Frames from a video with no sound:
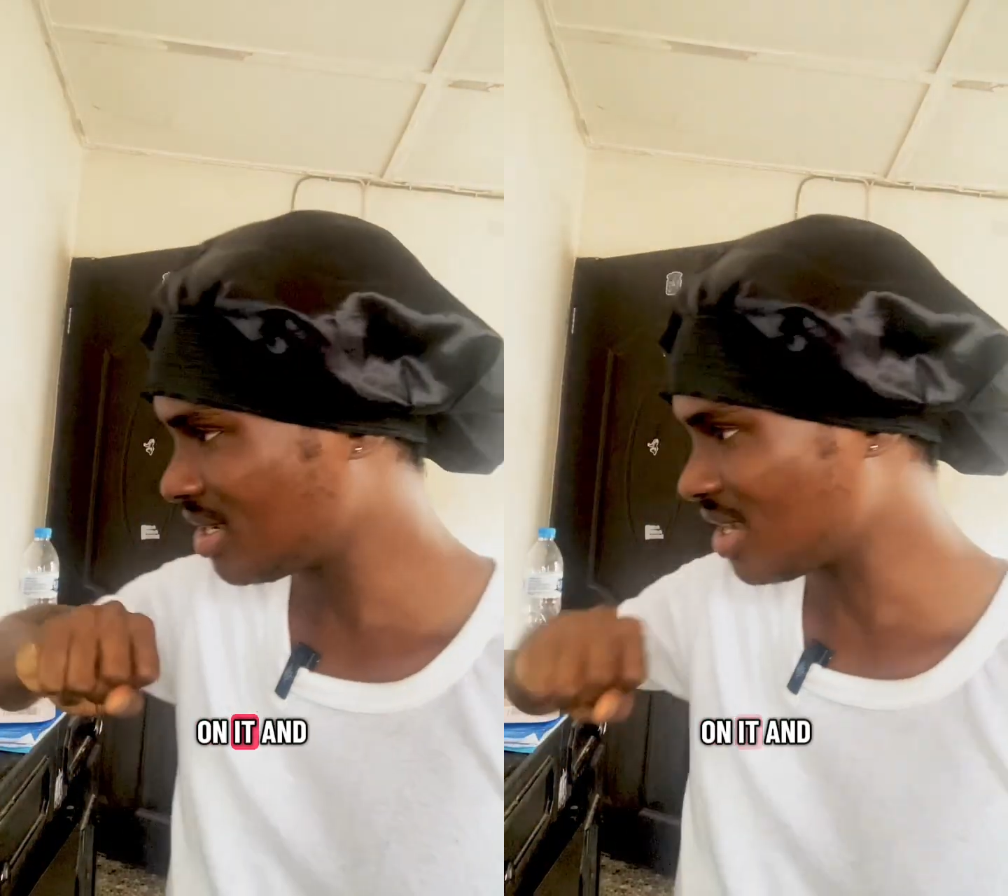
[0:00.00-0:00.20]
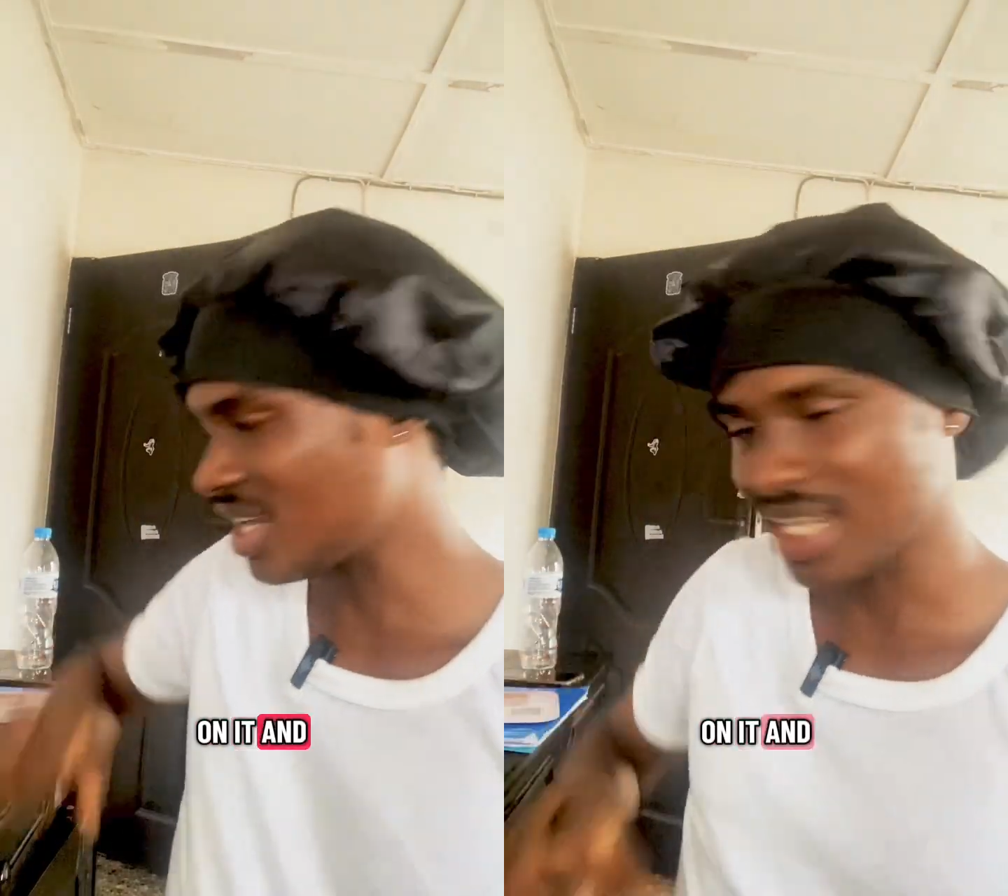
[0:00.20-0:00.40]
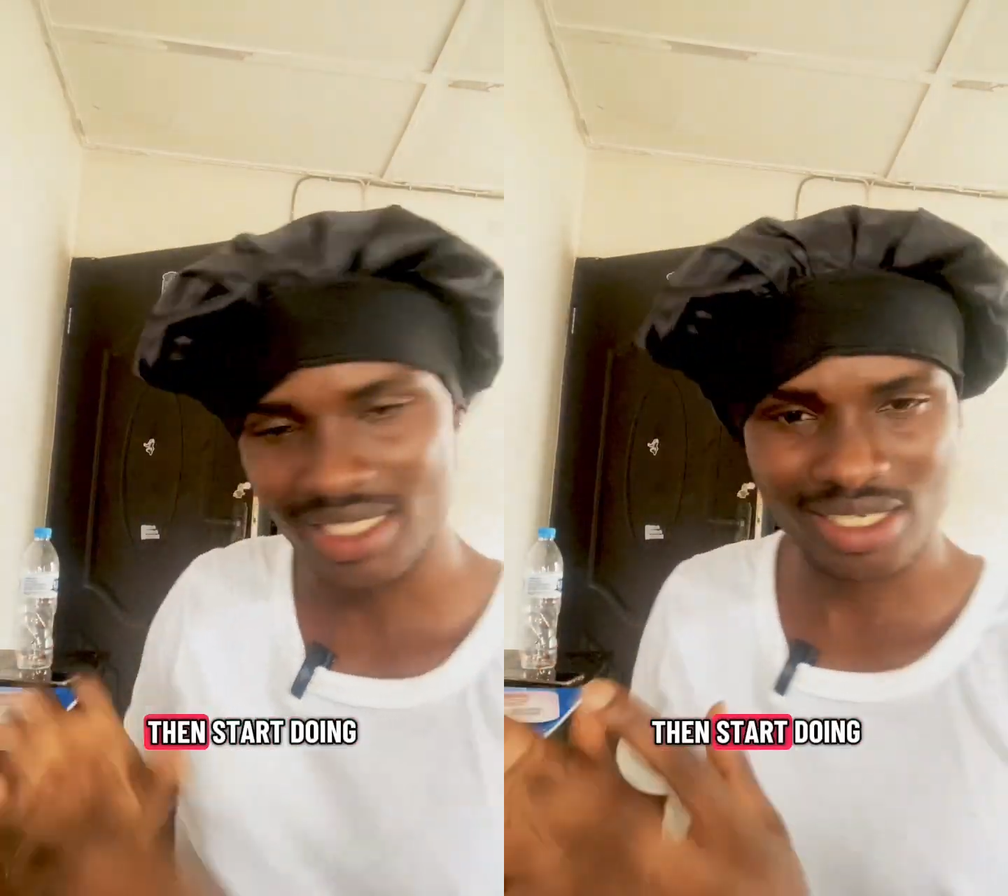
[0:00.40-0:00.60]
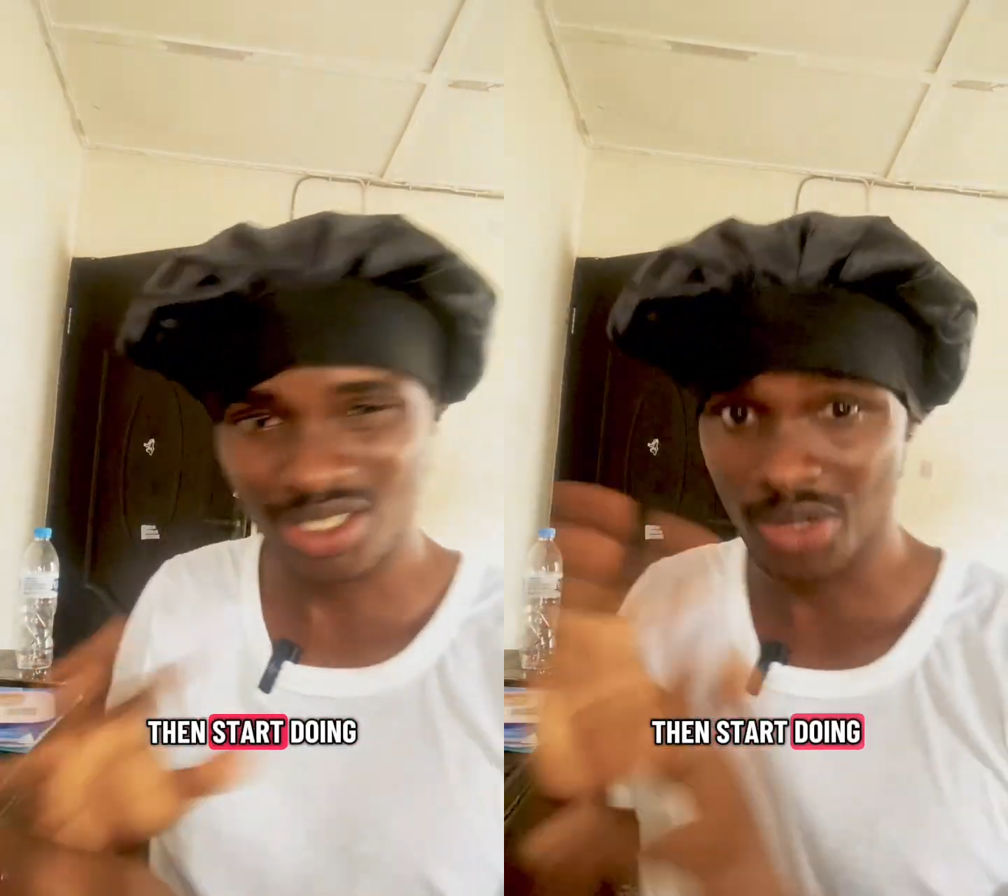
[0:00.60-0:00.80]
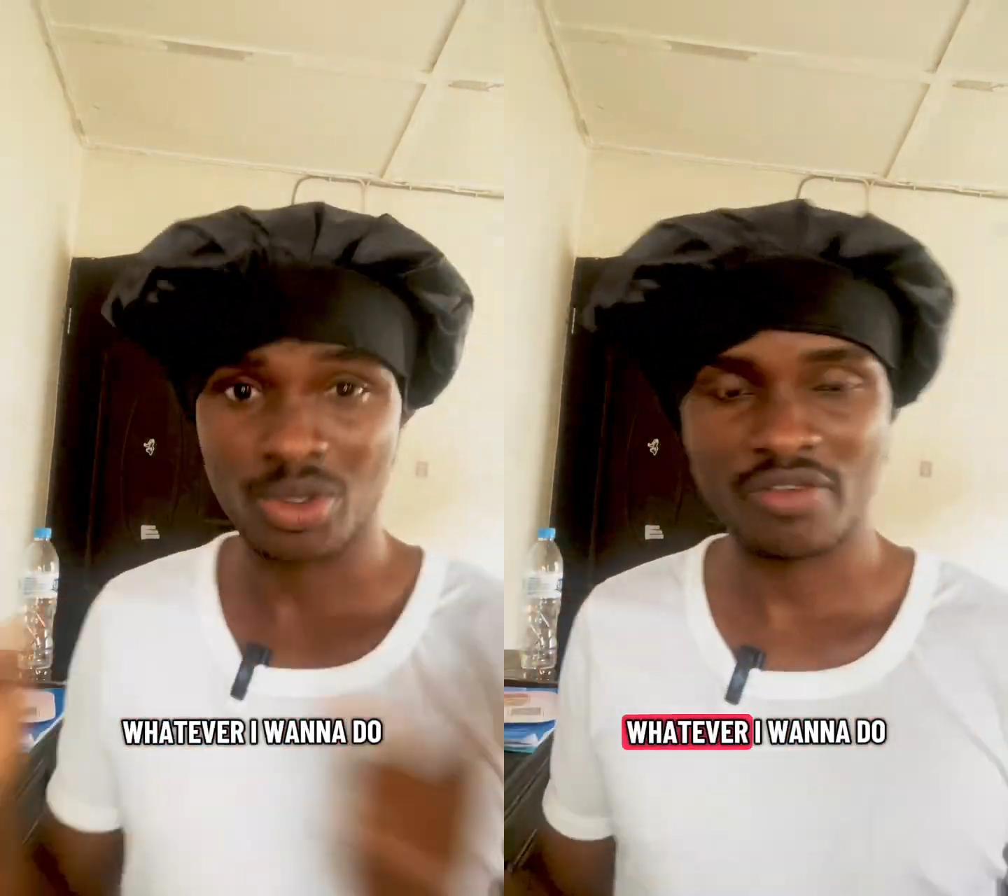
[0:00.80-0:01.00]
and then start
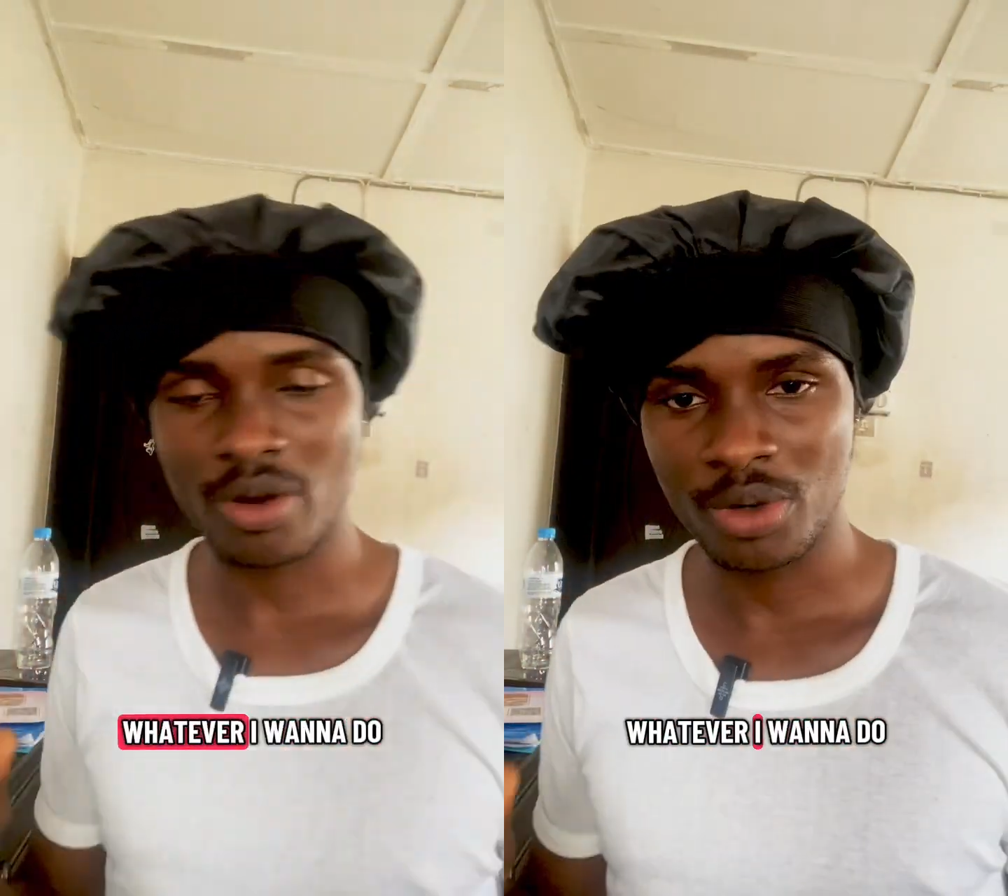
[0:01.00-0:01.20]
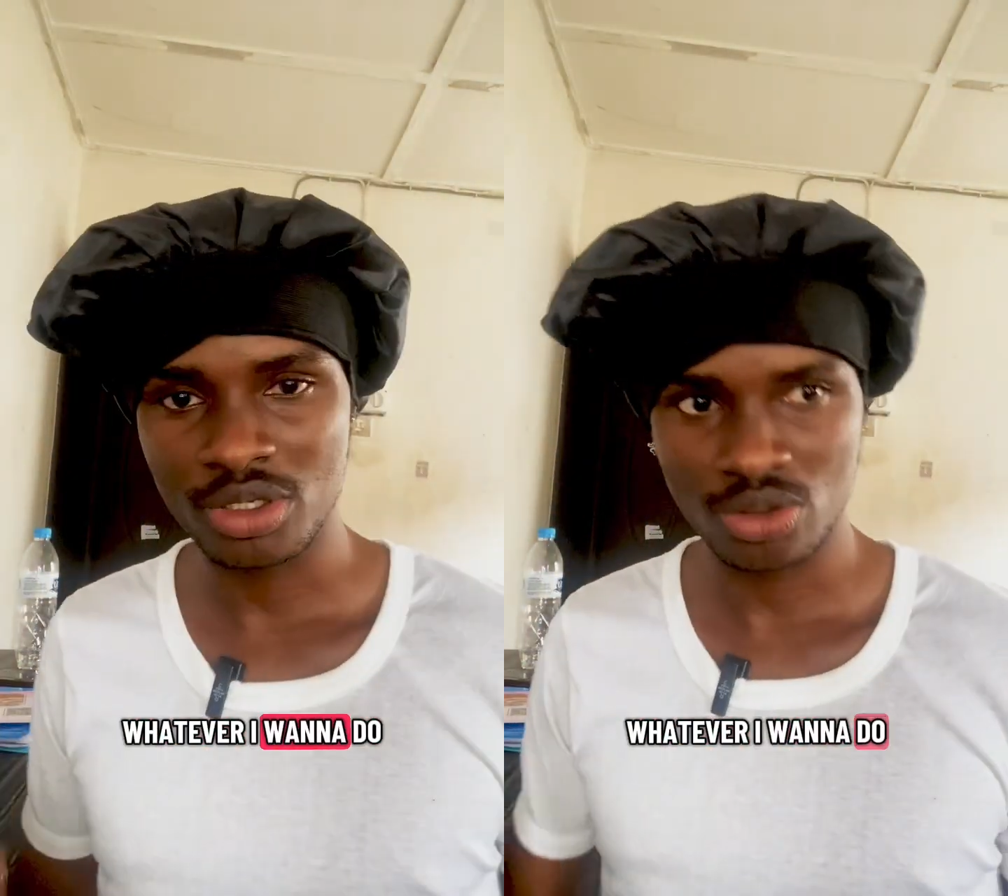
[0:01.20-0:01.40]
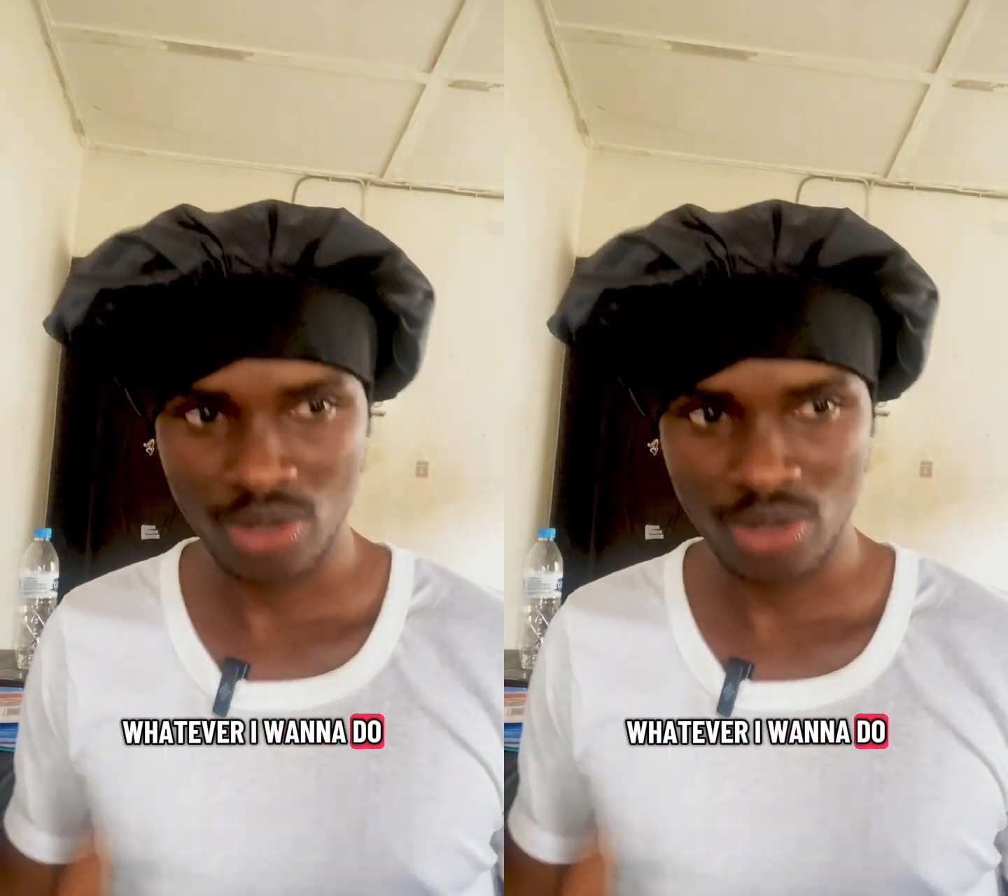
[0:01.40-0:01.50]
doing whatever I want to do.